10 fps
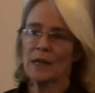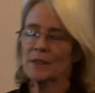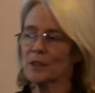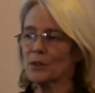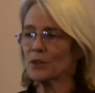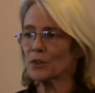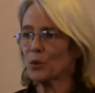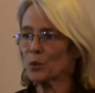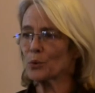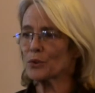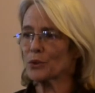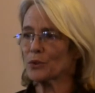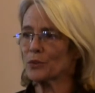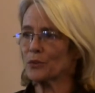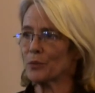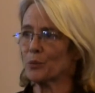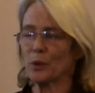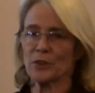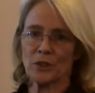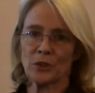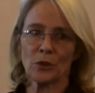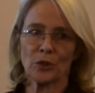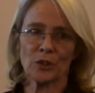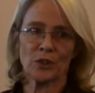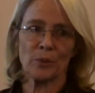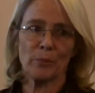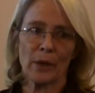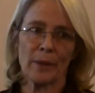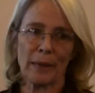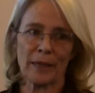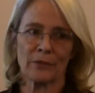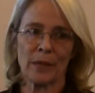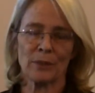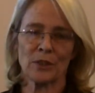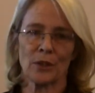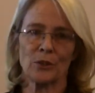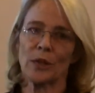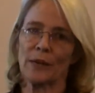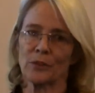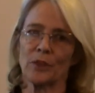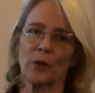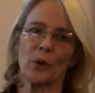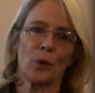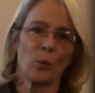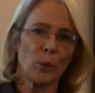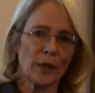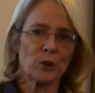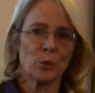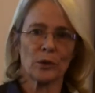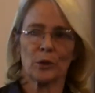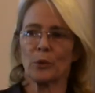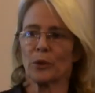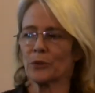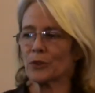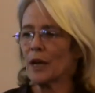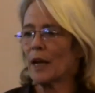So there's all sorts of different ones. It's not just you buy a pack of nematodes, you have to know which one you want.